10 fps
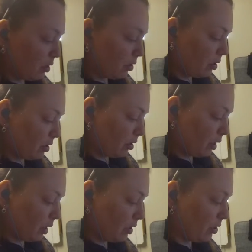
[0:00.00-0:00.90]
they're
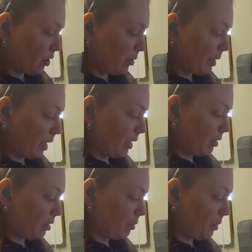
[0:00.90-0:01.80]
starting to germinate
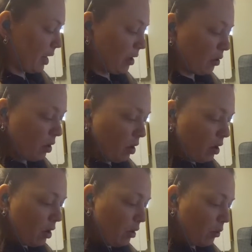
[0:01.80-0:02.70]
and sprout,
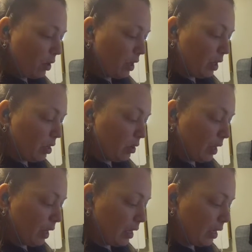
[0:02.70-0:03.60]
we're going to go
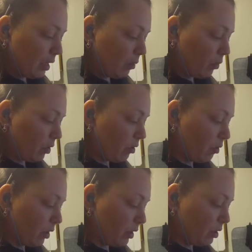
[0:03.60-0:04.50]
ahead and we're
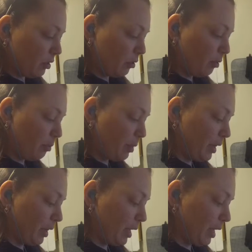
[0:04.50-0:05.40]
going to
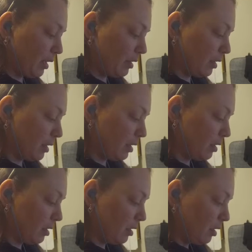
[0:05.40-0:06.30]
plant
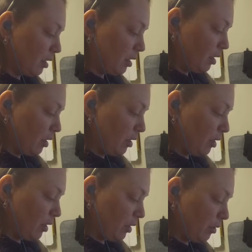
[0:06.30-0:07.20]

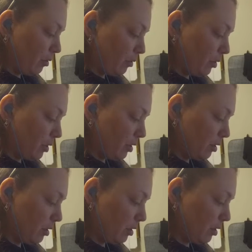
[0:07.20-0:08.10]
those.
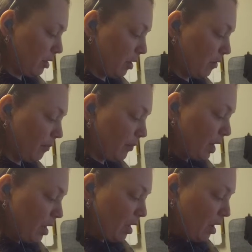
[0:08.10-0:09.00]
So,
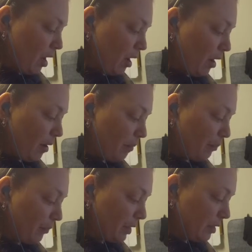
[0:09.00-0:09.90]

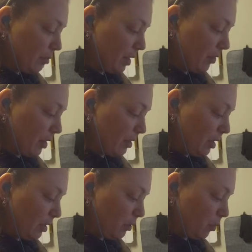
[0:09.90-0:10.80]
this method
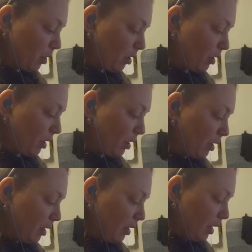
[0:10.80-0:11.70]
does work.
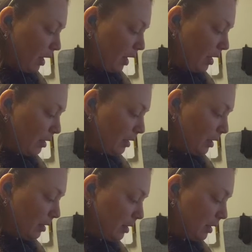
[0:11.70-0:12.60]
It
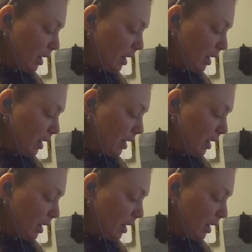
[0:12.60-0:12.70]
does